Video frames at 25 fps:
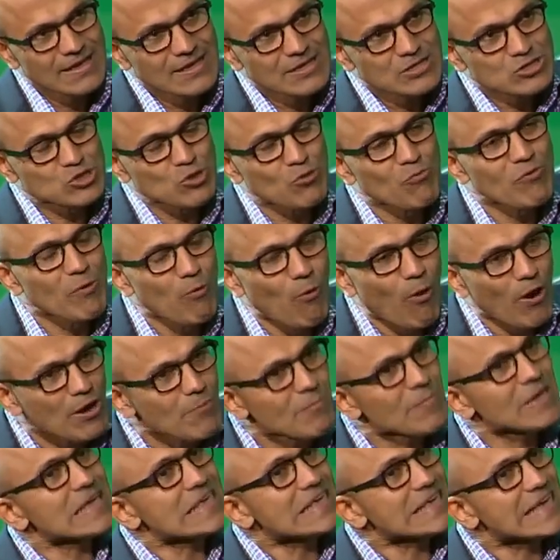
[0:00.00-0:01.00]
So we want
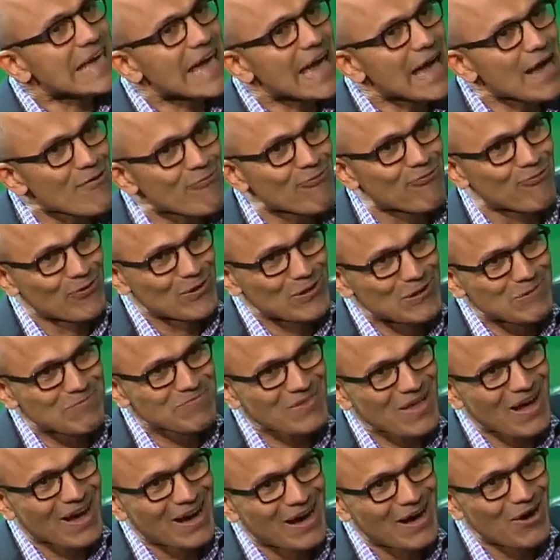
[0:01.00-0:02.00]
to be careful
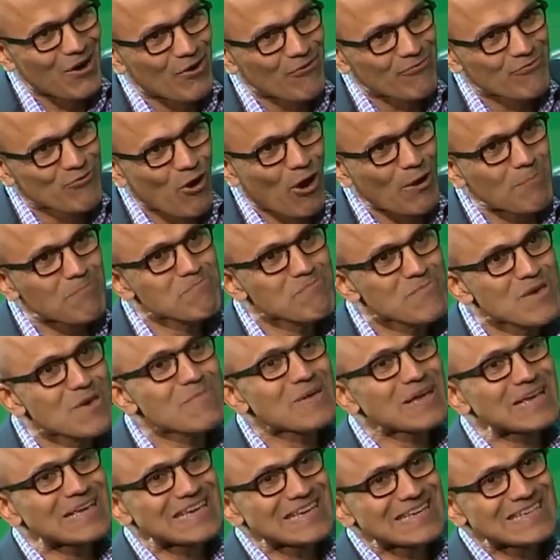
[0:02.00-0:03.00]
of not
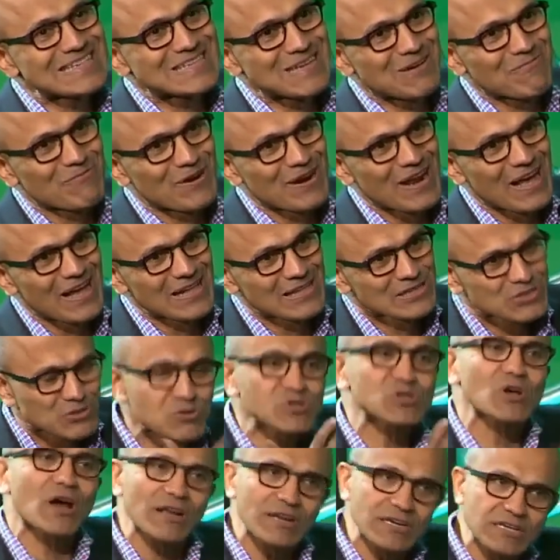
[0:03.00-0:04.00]
mimicking someone else
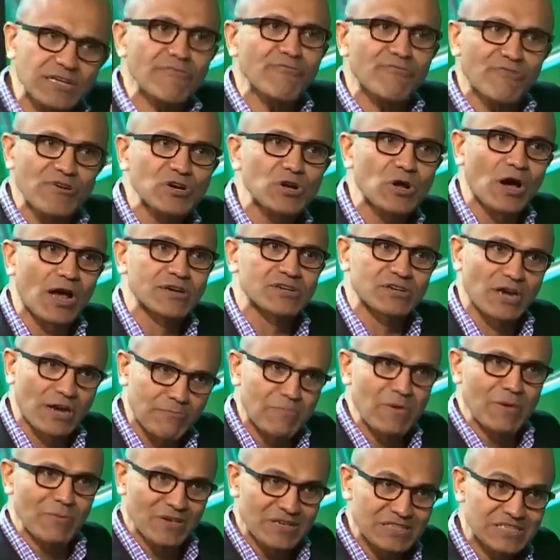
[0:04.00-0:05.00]
who's got a different contract,
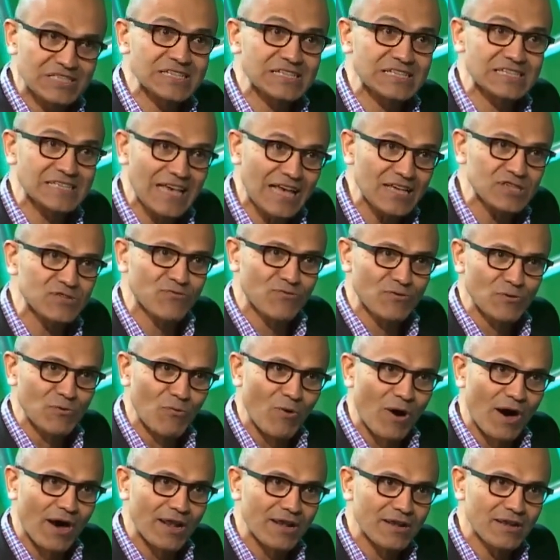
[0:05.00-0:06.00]
maybe a successful
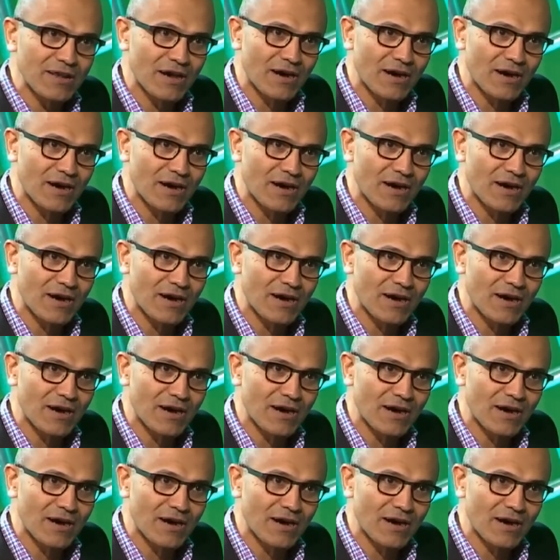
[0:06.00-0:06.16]
one.